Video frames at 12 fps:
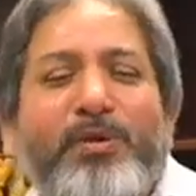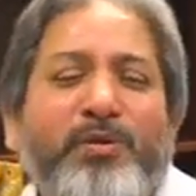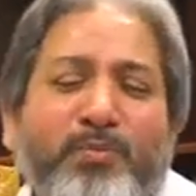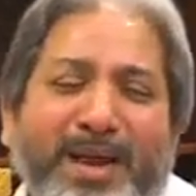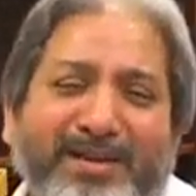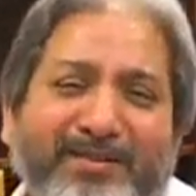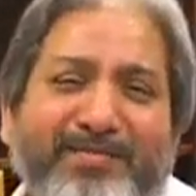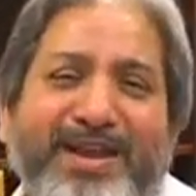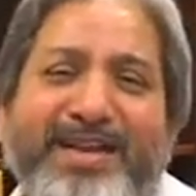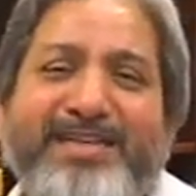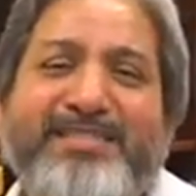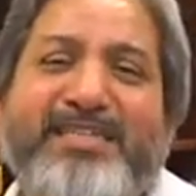But what
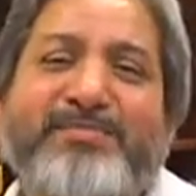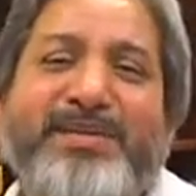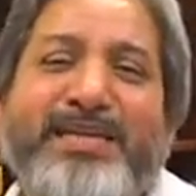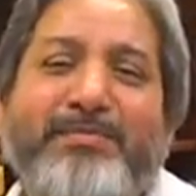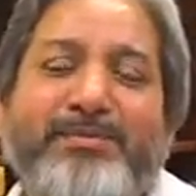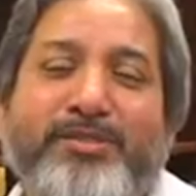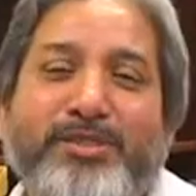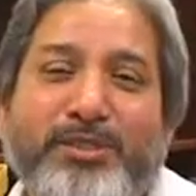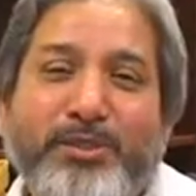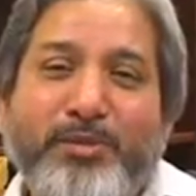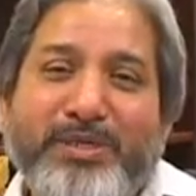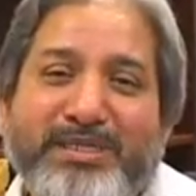microfinance has been able to
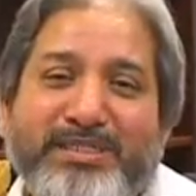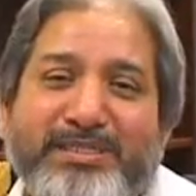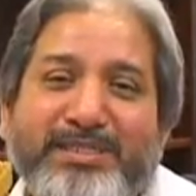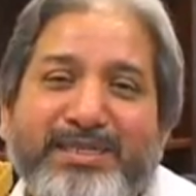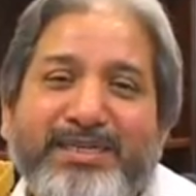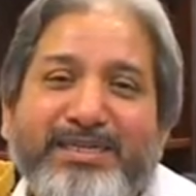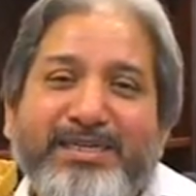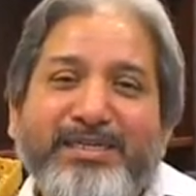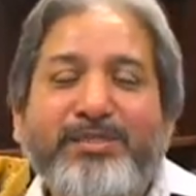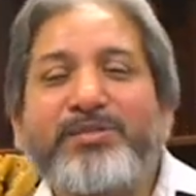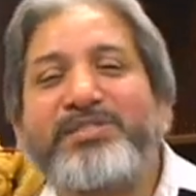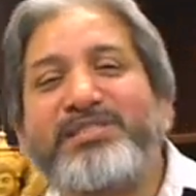do is
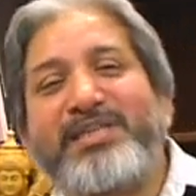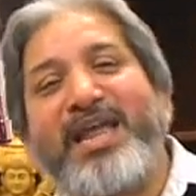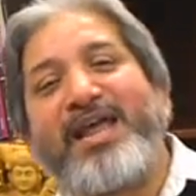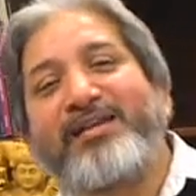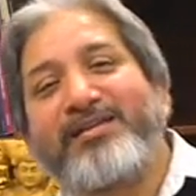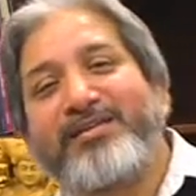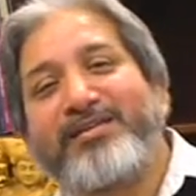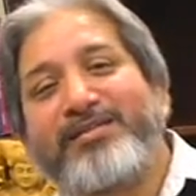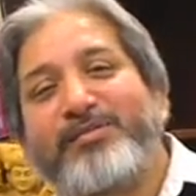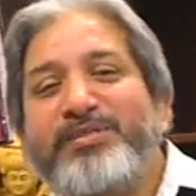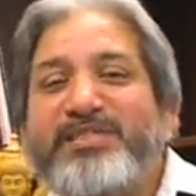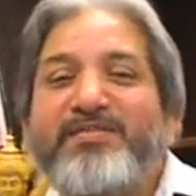use that
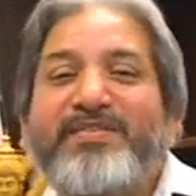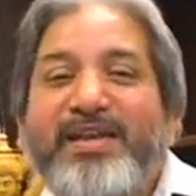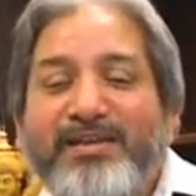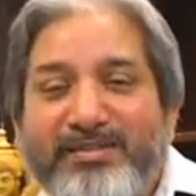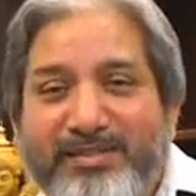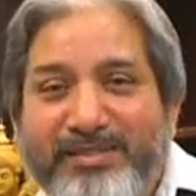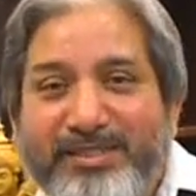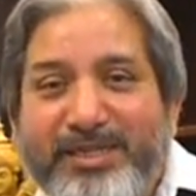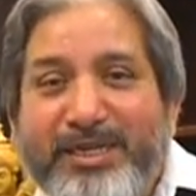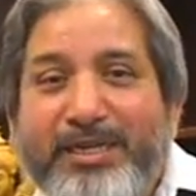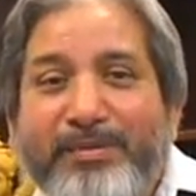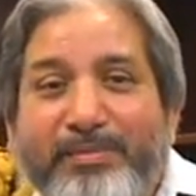to its
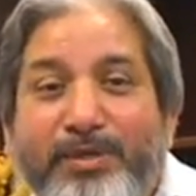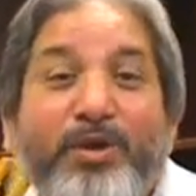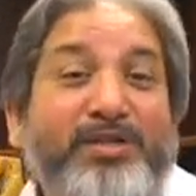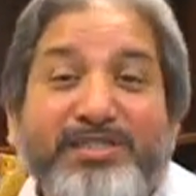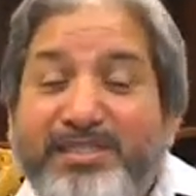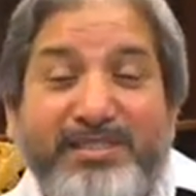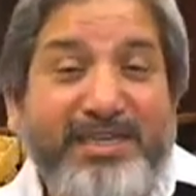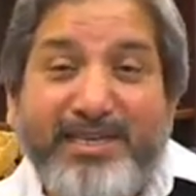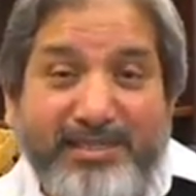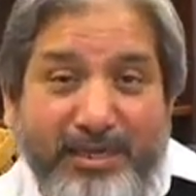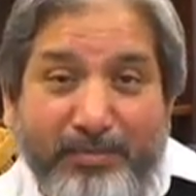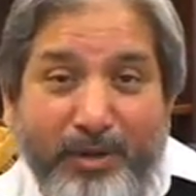advantage. Because it's
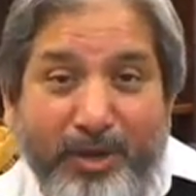densely